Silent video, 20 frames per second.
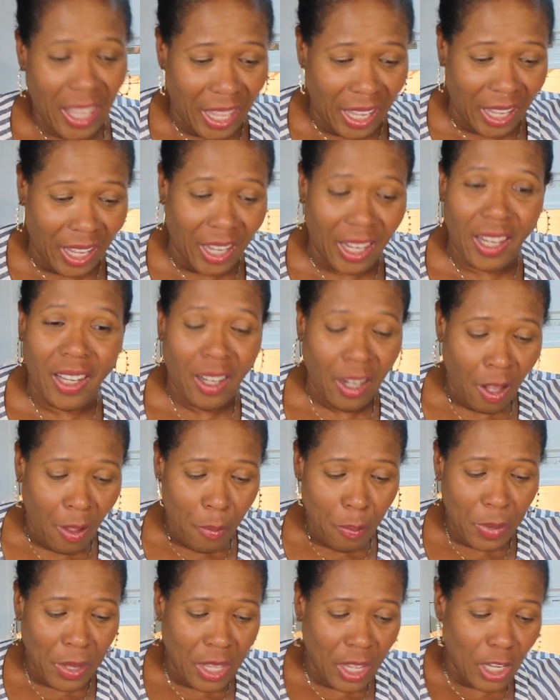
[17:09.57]
in,
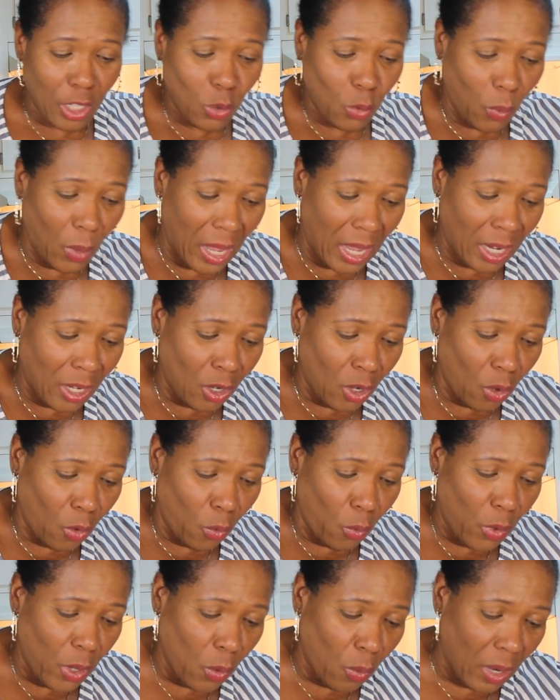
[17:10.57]
because when
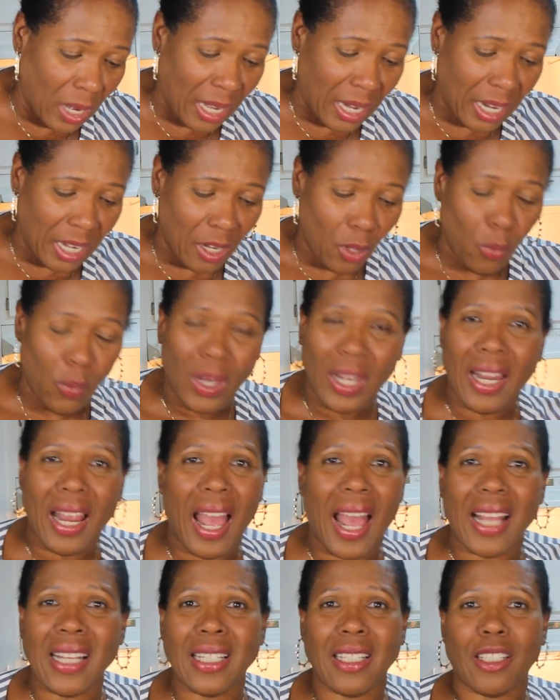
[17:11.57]
we were little, we didn't
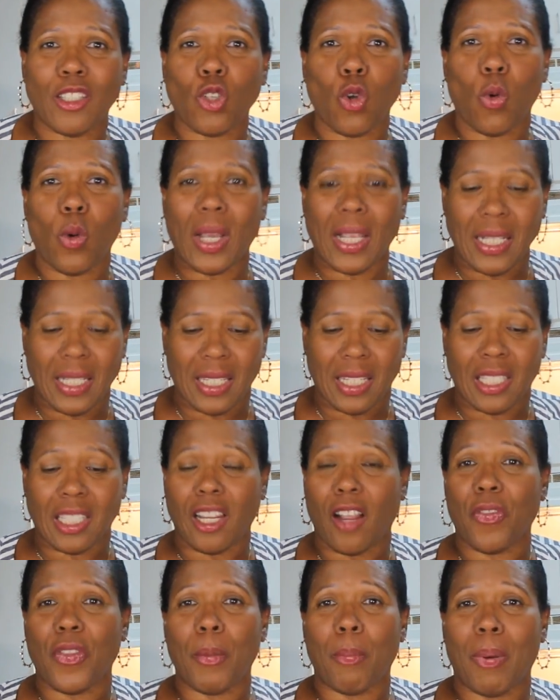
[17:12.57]
have toys and
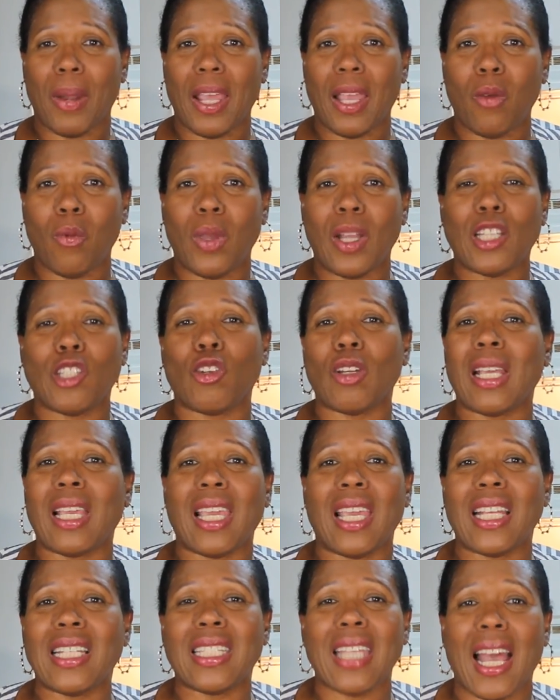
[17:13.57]
stuff to play with, so the
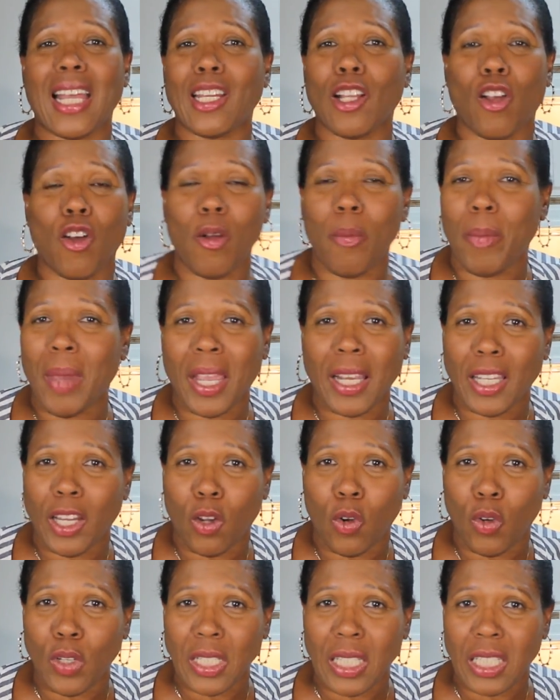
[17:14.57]
kids had to go make
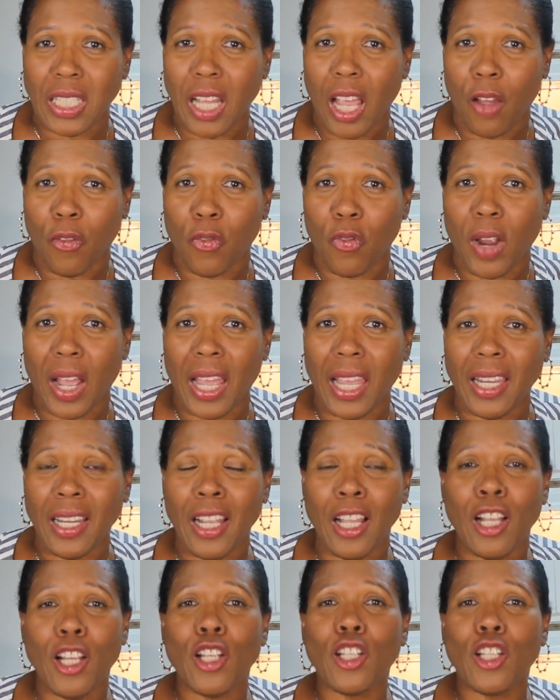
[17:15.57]
their own stuff, right?